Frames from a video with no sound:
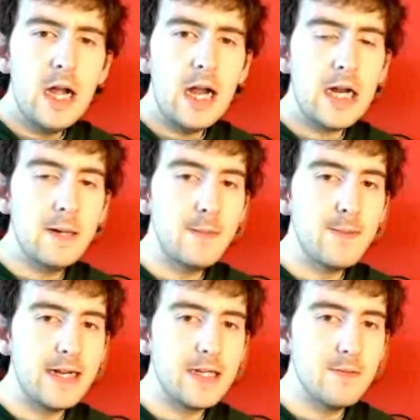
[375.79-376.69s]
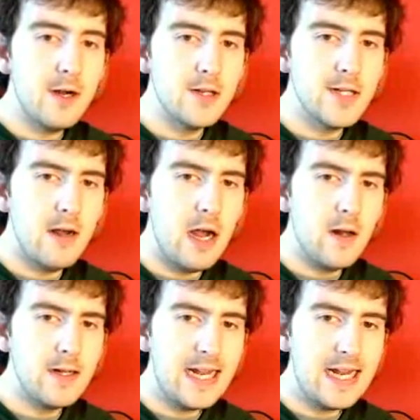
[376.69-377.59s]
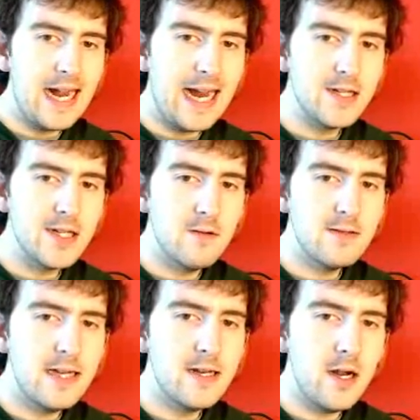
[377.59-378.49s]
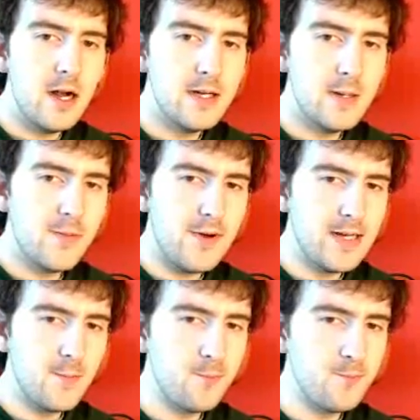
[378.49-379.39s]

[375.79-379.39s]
accompanied by tomato olive and toasted garlic bread.